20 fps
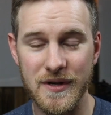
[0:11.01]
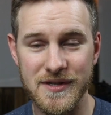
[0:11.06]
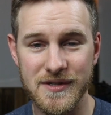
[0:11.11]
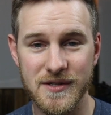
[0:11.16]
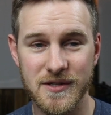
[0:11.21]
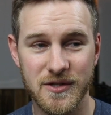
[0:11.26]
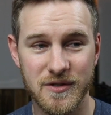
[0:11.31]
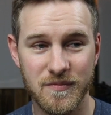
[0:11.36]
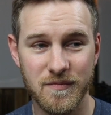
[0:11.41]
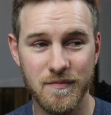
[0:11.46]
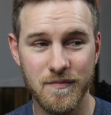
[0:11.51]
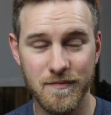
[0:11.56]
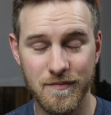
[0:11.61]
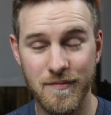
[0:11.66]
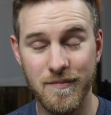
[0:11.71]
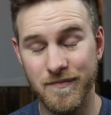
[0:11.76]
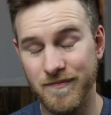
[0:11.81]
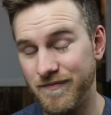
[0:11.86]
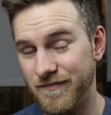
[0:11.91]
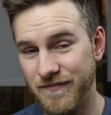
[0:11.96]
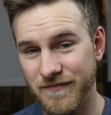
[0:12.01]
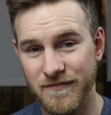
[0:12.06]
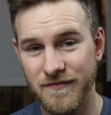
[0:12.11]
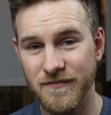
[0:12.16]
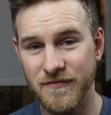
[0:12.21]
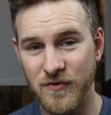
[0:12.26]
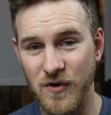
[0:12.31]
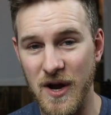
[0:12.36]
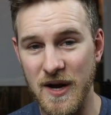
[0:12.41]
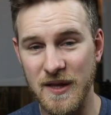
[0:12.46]
is
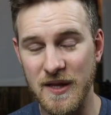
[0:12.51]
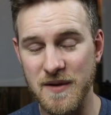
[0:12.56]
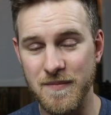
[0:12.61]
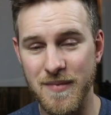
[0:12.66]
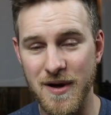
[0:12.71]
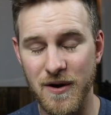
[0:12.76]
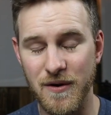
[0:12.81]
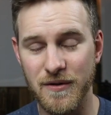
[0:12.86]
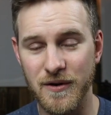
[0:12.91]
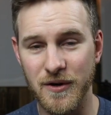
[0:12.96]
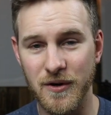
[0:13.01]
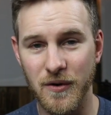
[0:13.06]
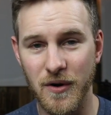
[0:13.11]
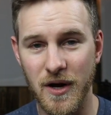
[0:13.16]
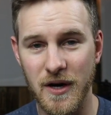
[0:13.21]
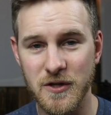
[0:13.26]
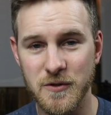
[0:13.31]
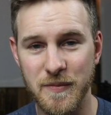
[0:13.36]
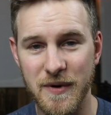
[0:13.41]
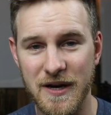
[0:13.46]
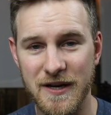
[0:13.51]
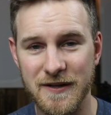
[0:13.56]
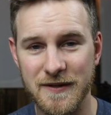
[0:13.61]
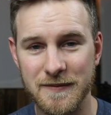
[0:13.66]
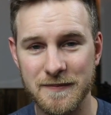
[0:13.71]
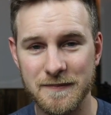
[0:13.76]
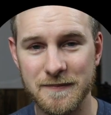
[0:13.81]
frankly better than GarageBand.